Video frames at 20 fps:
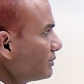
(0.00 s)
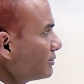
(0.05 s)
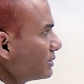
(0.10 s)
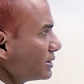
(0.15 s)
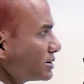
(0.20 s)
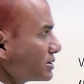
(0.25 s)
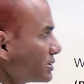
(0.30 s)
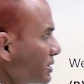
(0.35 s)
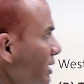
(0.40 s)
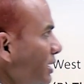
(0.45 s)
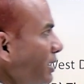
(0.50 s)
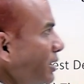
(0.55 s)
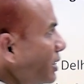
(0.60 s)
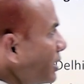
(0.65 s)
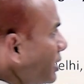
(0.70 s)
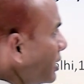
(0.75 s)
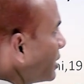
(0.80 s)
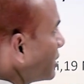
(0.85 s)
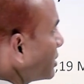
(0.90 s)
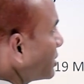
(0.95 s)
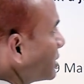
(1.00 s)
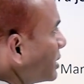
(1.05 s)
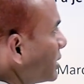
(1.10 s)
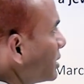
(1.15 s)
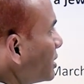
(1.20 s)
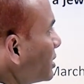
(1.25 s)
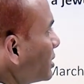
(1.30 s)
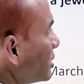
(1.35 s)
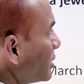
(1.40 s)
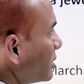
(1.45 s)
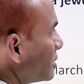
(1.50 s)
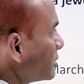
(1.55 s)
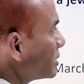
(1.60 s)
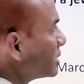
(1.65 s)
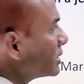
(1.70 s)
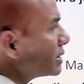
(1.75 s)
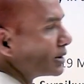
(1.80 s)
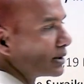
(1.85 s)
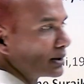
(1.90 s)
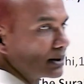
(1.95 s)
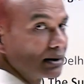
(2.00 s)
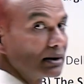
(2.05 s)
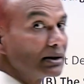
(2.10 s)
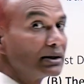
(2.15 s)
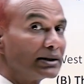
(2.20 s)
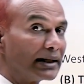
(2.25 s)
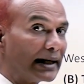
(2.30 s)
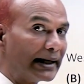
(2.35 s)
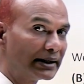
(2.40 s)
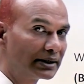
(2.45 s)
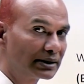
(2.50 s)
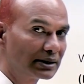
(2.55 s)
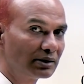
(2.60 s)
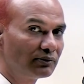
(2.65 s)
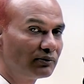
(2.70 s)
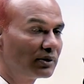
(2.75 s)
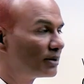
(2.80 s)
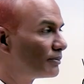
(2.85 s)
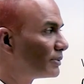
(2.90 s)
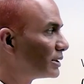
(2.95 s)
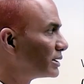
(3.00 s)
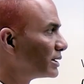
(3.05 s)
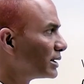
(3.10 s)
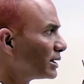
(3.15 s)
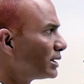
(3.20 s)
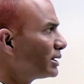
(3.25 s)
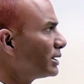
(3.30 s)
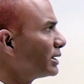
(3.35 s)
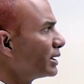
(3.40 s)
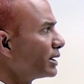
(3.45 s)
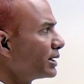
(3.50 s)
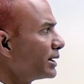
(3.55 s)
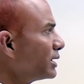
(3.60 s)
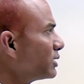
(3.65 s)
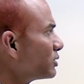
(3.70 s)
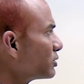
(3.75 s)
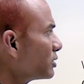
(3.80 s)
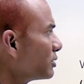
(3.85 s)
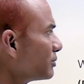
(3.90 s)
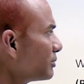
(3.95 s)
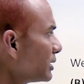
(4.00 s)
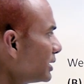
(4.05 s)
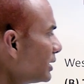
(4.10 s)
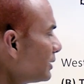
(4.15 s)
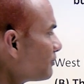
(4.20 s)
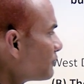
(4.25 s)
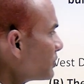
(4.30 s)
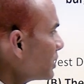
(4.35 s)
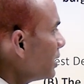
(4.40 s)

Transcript: Means the title will be there, daylight robbery,